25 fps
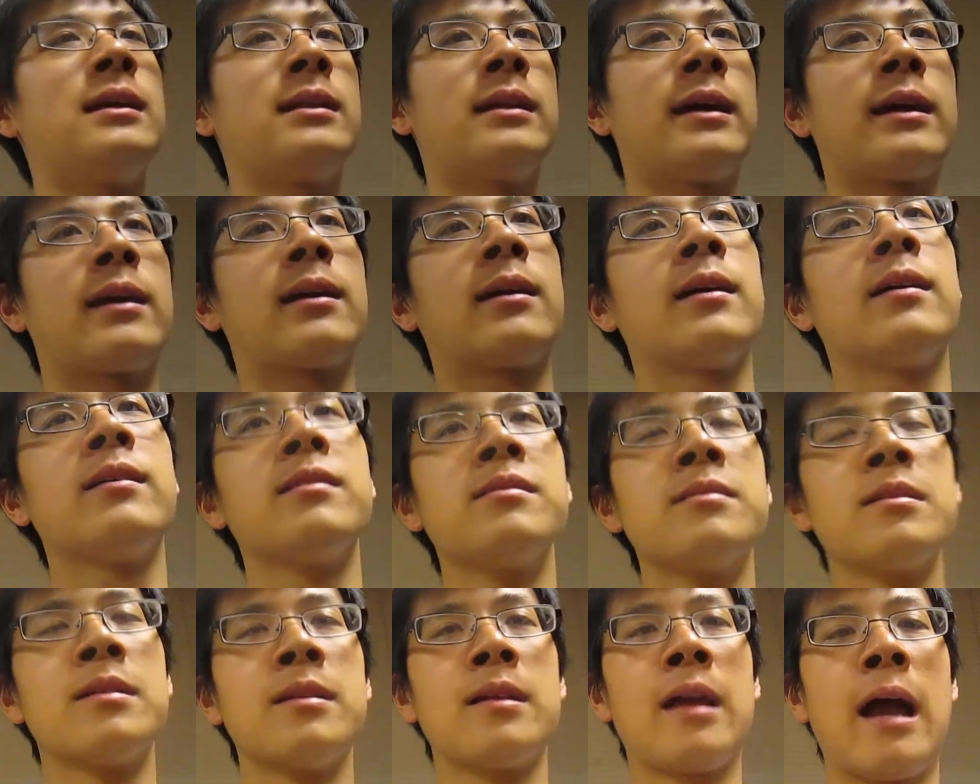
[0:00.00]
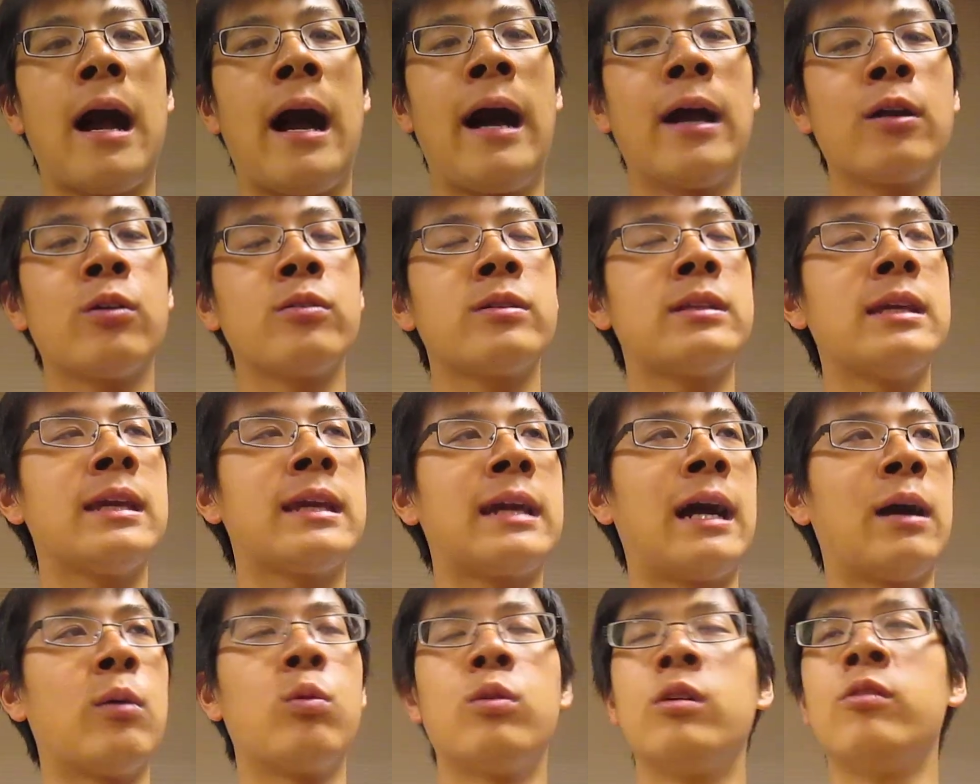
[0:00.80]
Like, I don't think
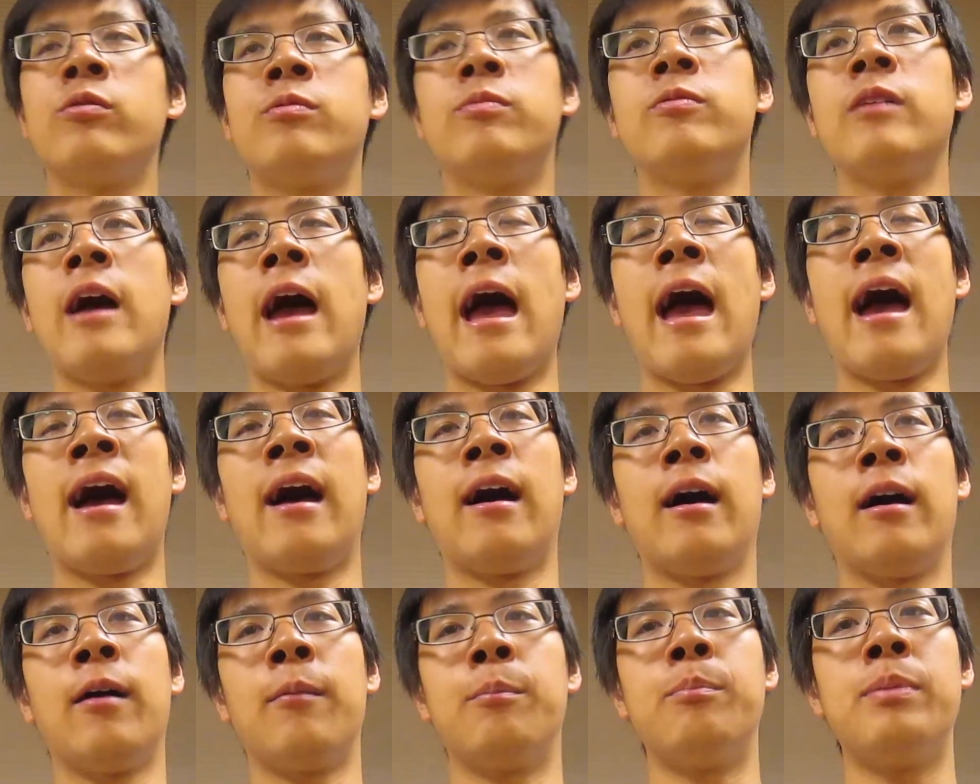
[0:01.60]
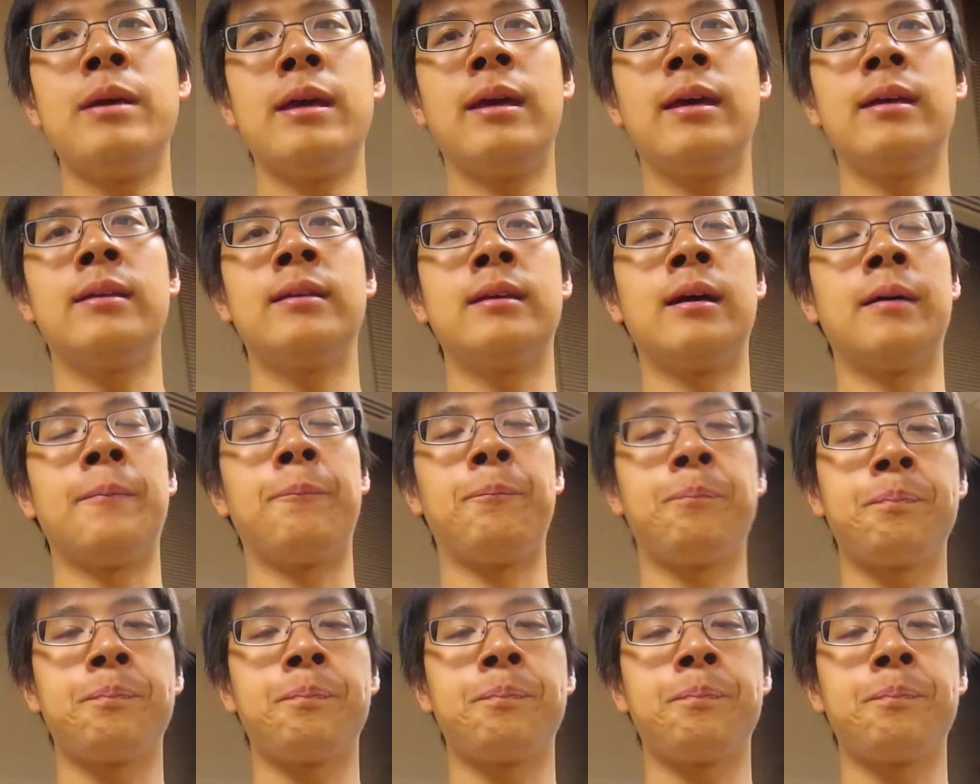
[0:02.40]
I would have been